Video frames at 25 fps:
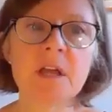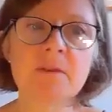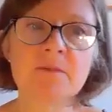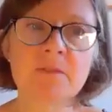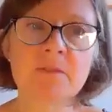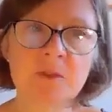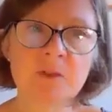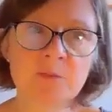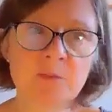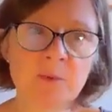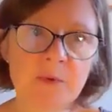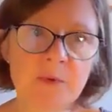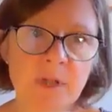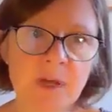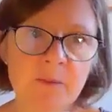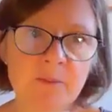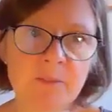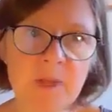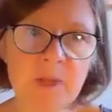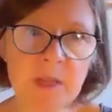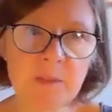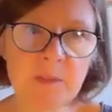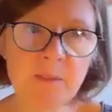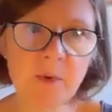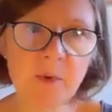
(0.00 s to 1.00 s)
vulnerable young
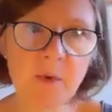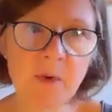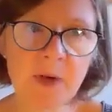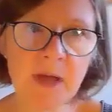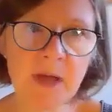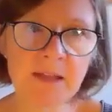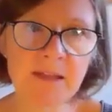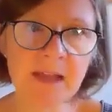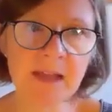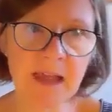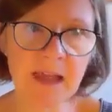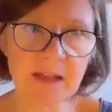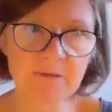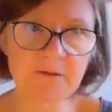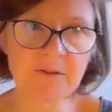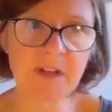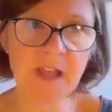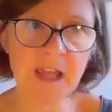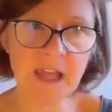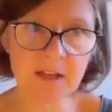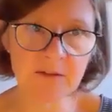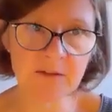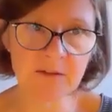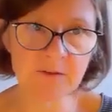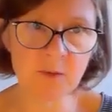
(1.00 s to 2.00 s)
people and
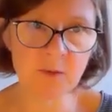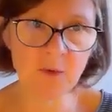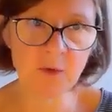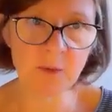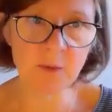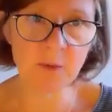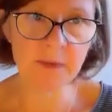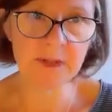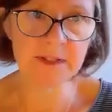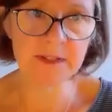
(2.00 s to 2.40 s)
advocate for them